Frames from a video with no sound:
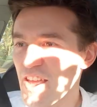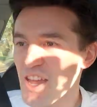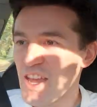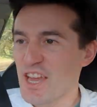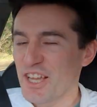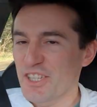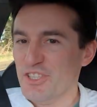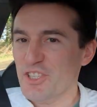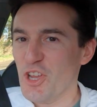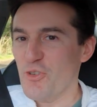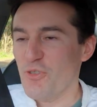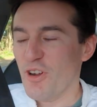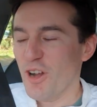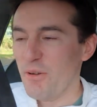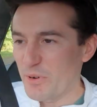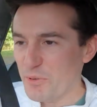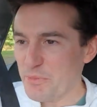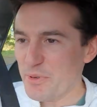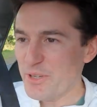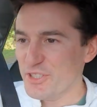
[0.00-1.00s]
So I'm
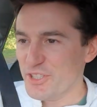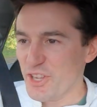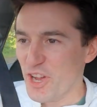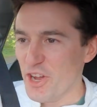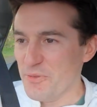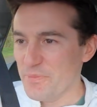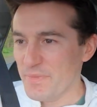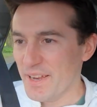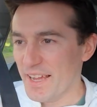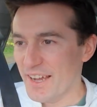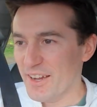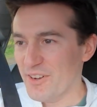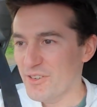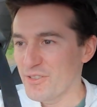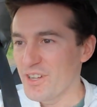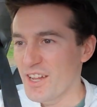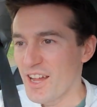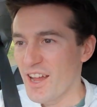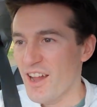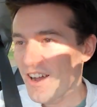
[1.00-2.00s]
almost home now.
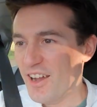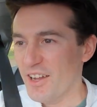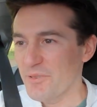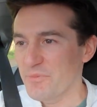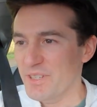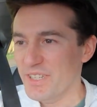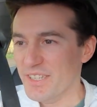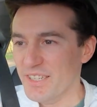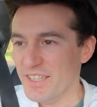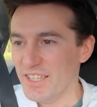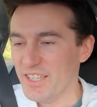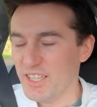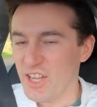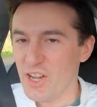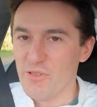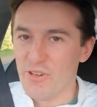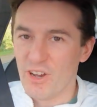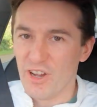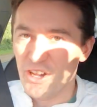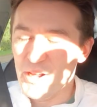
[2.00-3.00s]
I'm going to go
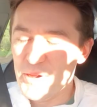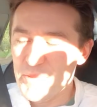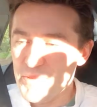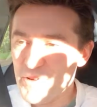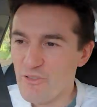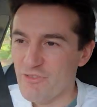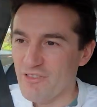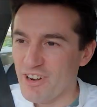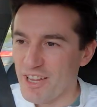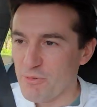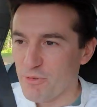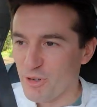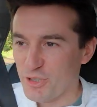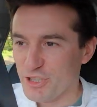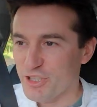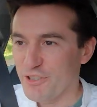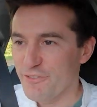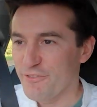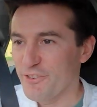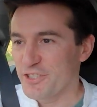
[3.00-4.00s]
home, rewatch the
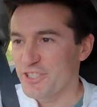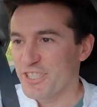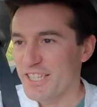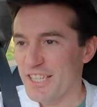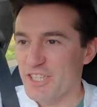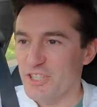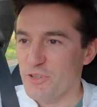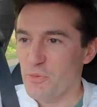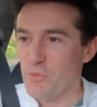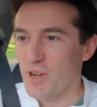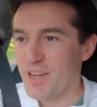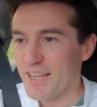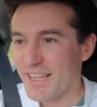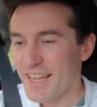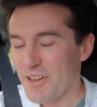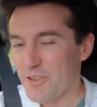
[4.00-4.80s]
footage, work out the